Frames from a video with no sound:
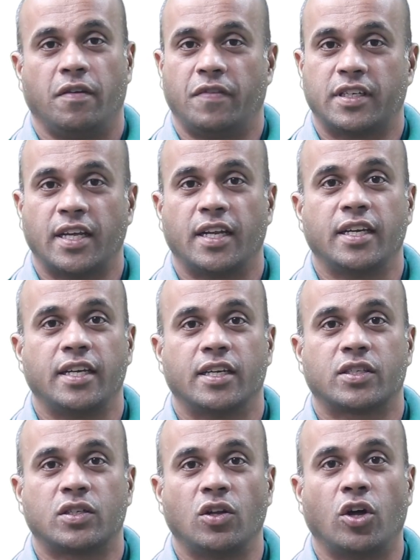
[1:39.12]
If the tenant
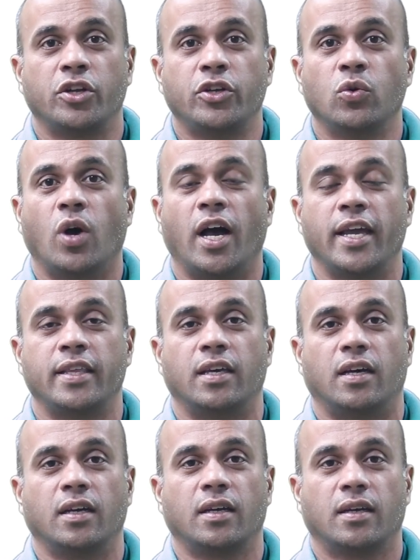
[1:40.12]
does not do
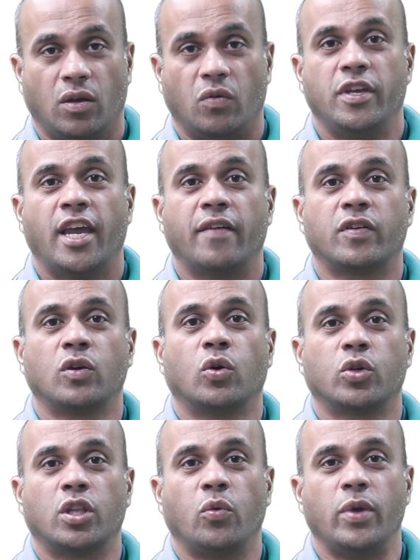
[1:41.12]
either, we have to go
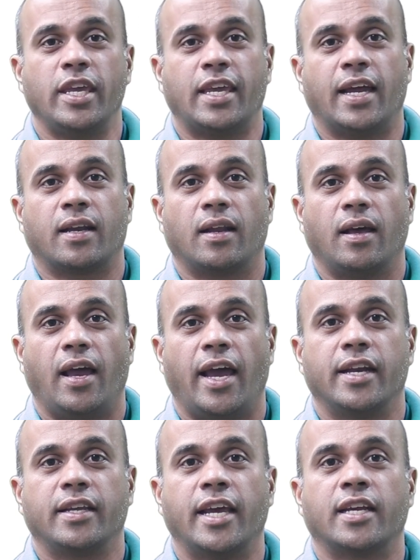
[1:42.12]
to the VCAT
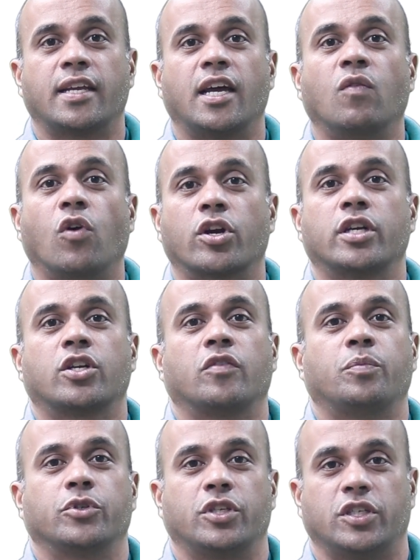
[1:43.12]
and get a warrant
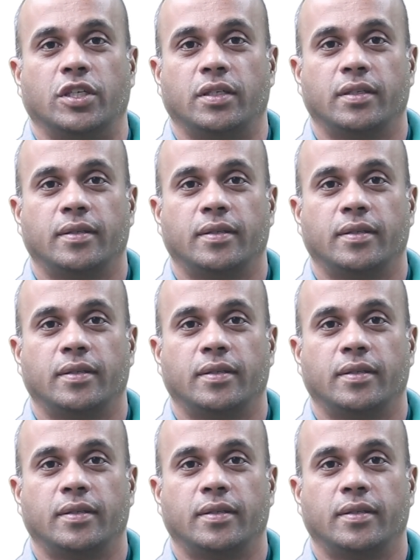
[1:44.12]
of possession.